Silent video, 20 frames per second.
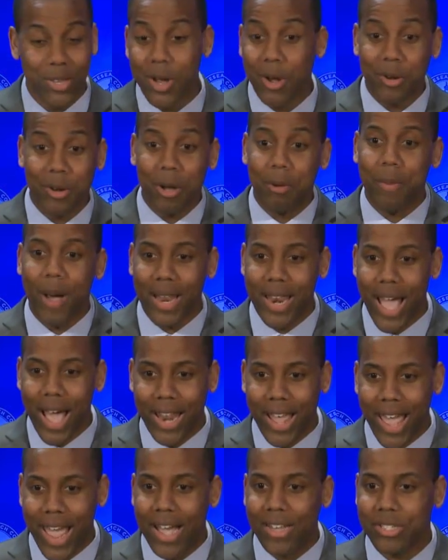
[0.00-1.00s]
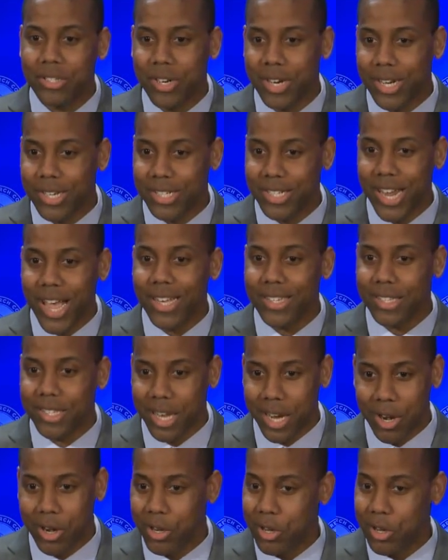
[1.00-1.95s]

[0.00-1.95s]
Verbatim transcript: you don't know by now, the answer is yes, dear,